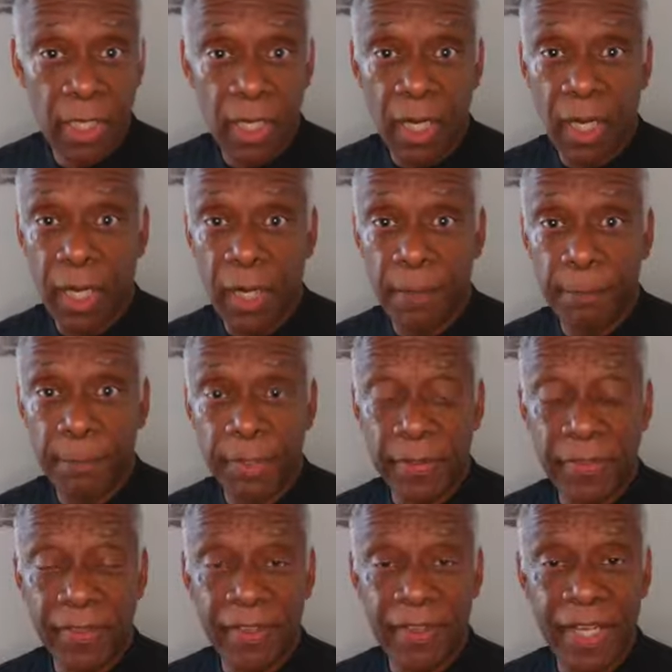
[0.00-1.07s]
But
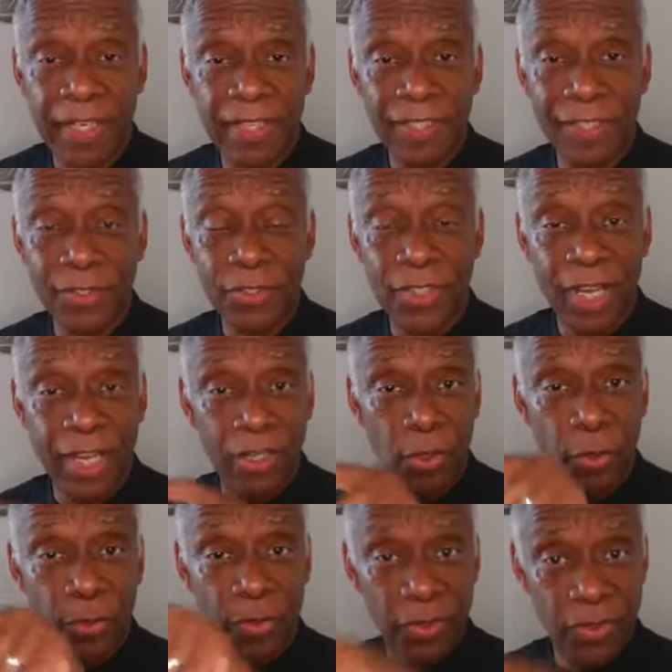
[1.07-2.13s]
they didn't understand,
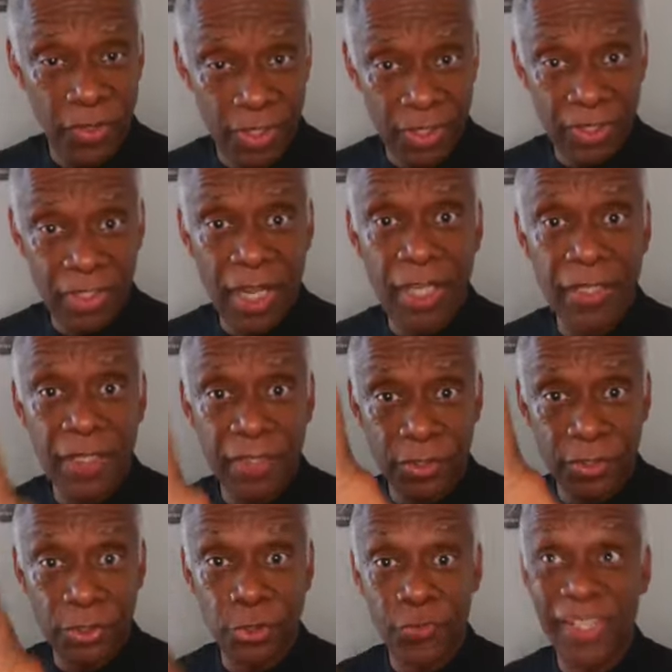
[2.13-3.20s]
no, this God that they're
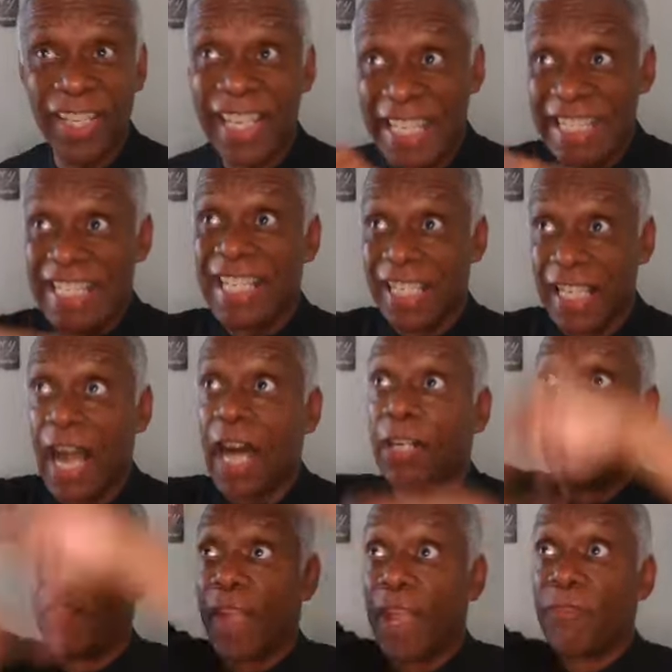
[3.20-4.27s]
serving is the God
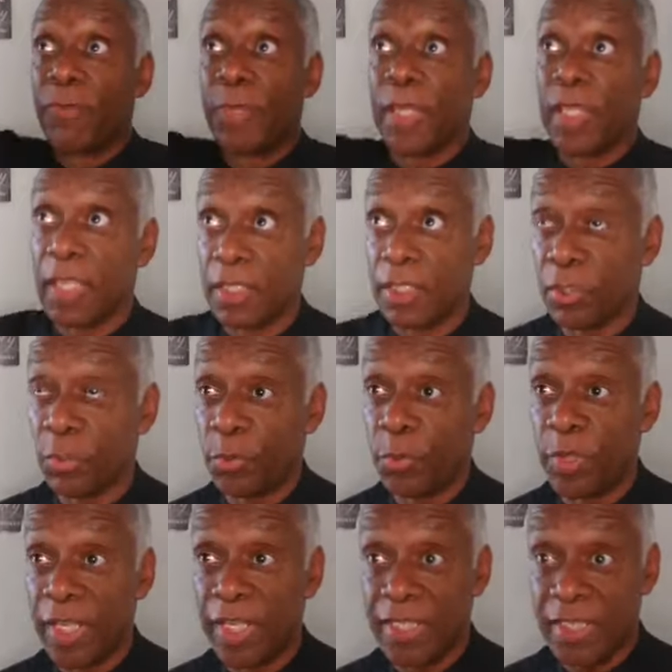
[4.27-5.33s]
of everything. So
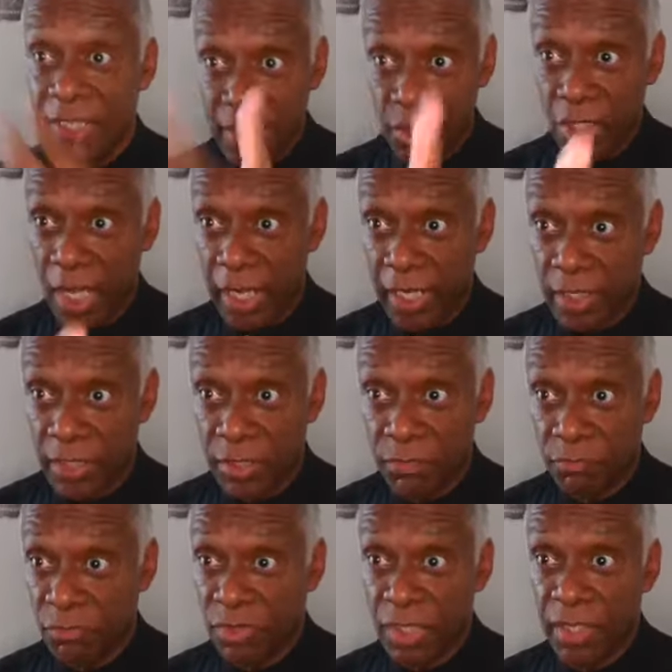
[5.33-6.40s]
when they see giants,
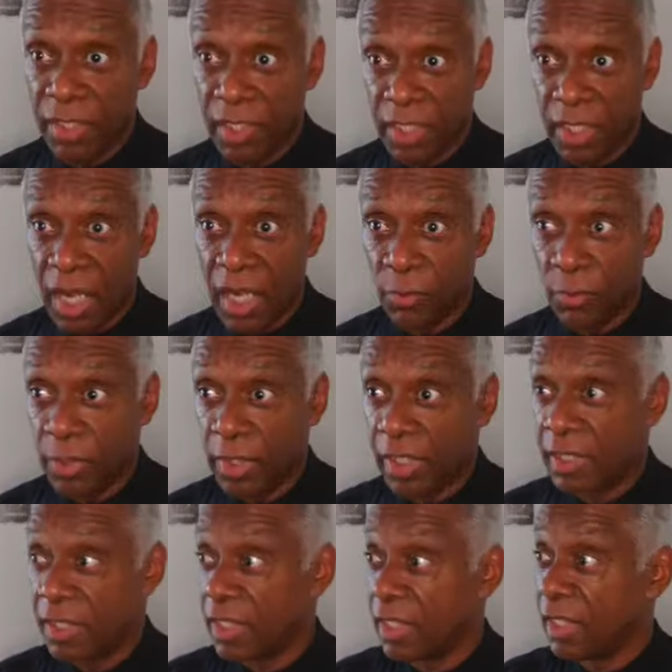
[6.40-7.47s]
it's nothing to God. When they
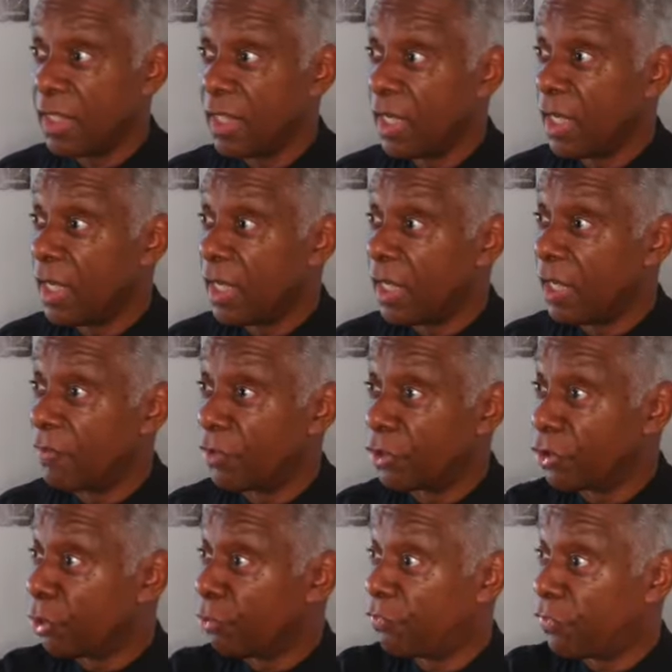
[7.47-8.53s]
see if there's
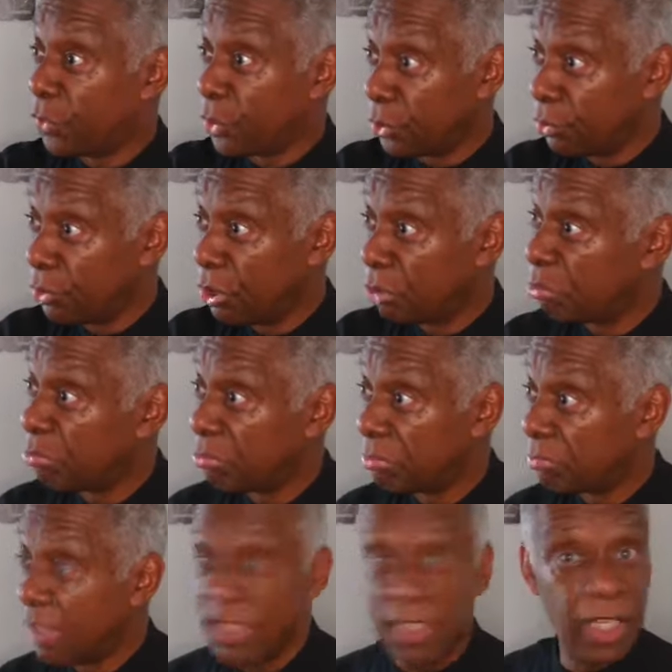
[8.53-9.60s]
no food,
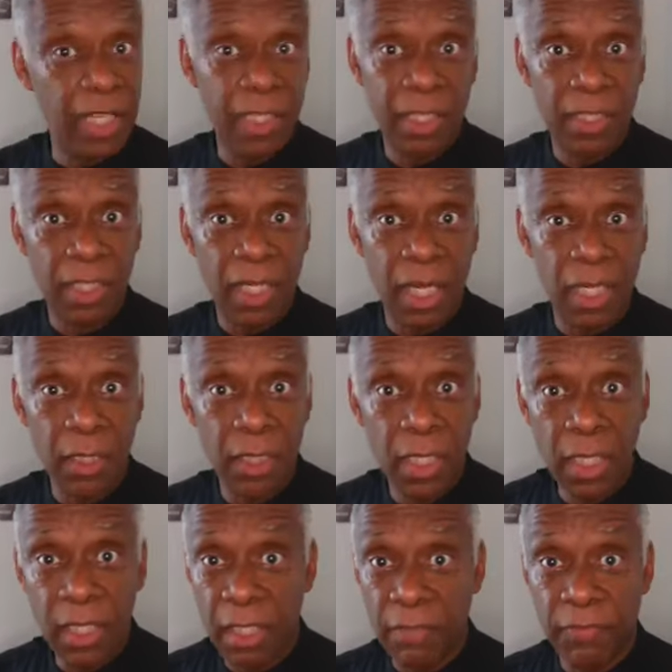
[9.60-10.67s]
that's nothing to God.
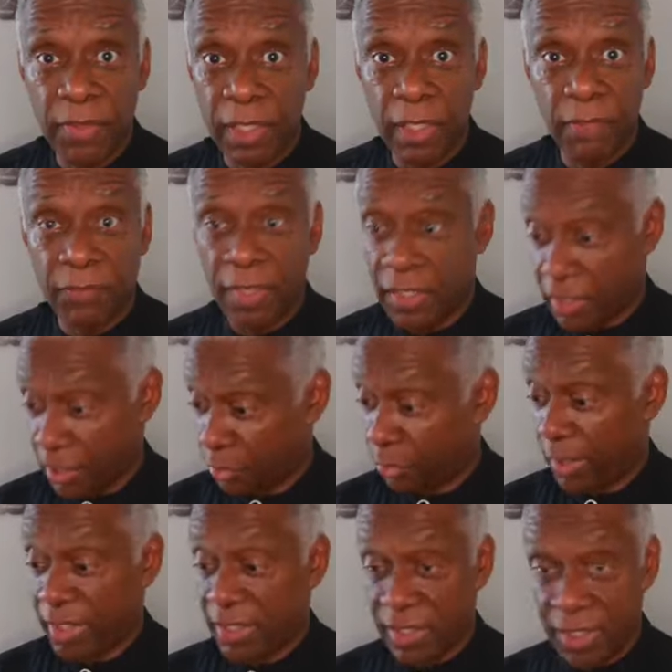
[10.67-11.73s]
If they see the
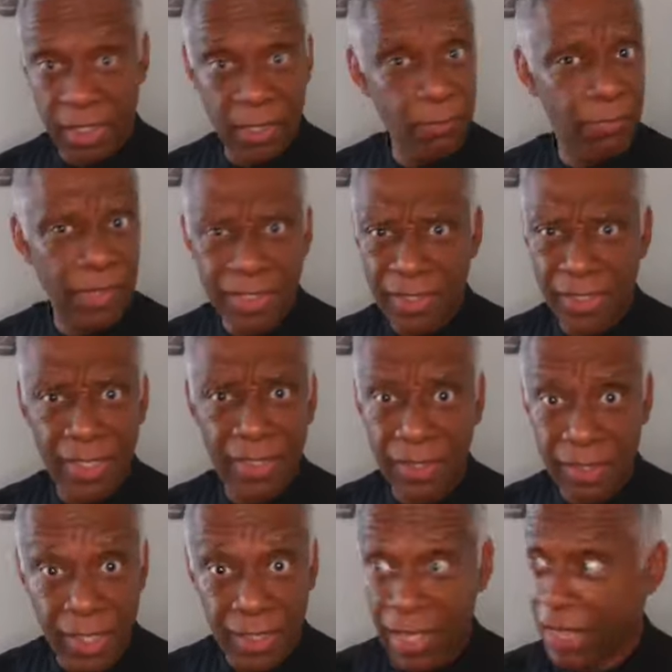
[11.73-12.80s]
Red Sea, that's
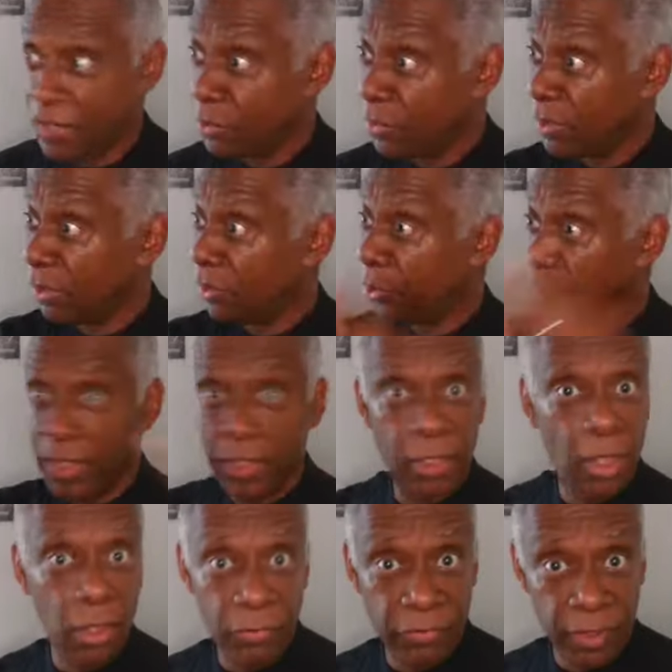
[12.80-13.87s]
nothing. God's the one that created
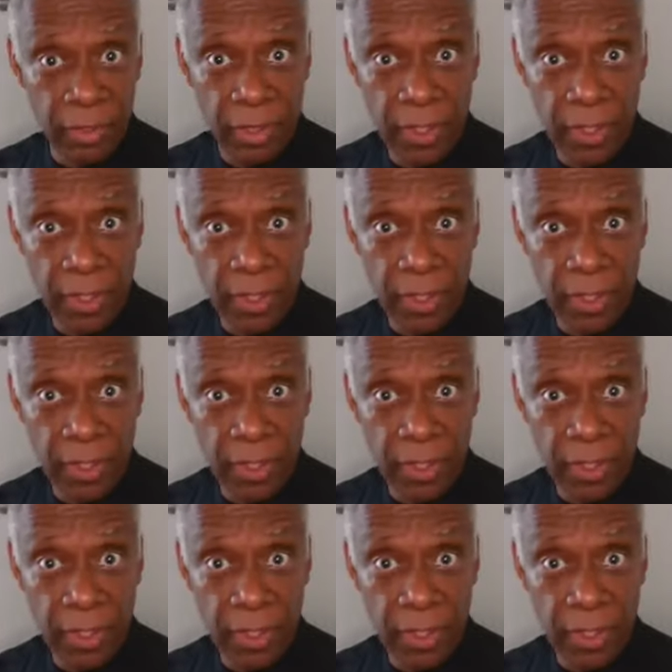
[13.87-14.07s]
all of it.